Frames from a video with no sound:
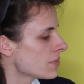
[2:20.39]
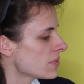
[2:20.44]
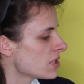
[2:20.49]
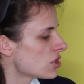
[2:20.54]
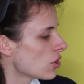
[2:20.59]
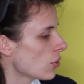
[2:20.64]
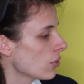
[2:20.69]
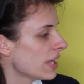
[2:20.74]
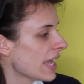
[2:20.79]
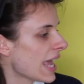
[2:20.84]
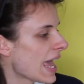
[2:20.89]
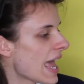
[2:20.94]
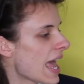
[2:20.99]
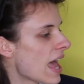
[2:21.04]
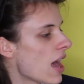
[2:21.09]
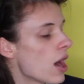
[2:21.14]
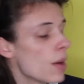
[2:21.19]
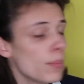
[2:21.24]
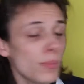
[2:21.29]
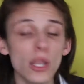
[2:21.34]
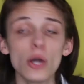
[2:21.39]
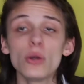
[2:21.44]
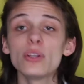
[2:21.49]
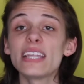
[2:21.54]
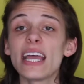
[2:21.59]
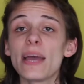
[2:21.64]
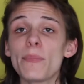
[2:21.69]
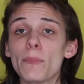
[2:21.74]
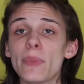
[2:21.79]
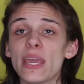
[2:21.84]
So yeah,
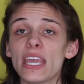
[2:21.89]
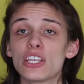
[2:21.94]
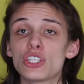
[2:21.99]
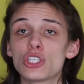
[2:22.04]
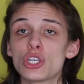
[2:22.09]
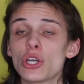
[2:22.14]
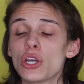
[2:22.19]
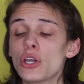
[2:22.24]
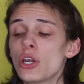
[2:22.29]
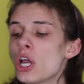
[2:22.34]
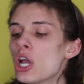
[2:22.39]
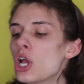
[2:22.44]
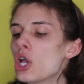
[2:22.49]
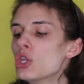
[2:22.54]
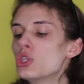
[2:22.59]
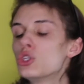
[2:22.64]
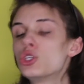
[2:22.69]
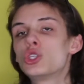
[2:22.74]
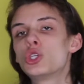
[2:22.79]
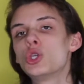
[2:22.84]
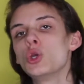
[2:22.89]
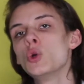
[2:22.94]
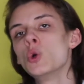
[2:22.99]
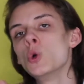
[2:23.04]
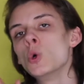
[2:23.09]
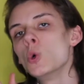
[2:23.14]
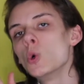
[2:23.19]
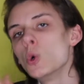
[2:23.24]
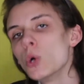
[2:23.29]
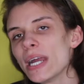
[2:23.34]
upload that picture
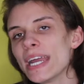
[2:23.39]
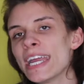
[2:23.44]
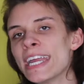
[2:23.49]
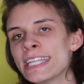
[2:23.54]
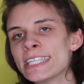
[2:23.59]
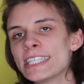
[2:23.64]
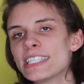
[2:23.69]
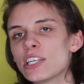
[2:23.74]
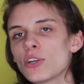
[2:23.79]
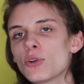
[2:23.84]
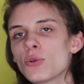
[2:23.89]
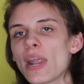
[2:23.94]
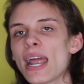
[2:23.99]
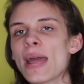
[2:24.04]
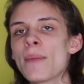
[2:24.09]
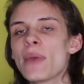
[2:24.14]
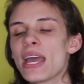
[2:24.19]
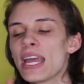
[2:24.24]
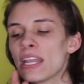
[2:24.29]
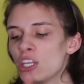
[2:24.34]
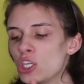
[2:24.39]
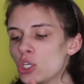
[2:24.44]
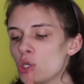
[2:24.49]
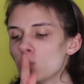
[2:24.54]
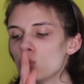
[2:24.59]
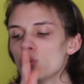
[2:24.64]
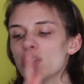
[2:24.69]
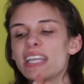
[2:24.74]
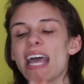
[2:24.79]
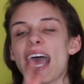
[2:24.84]
to Instagram and
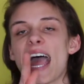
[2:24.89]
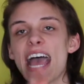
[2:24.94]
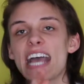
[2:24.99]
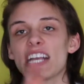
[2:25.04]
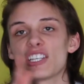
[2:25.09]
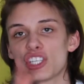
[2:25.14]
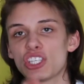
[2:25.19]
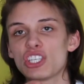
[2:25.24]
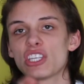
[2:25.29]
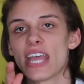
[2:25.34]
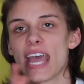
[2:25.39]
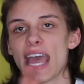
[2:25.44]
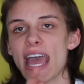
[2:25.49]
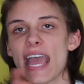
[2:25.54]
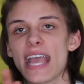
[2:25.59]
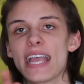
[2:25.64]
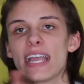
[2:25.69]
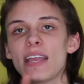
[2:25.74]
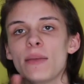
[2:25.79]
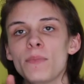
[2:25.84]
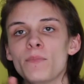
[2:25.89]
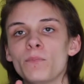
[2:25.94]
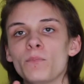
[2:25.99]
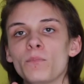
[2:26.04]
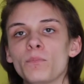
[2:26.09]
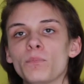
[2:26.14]
use the hashtag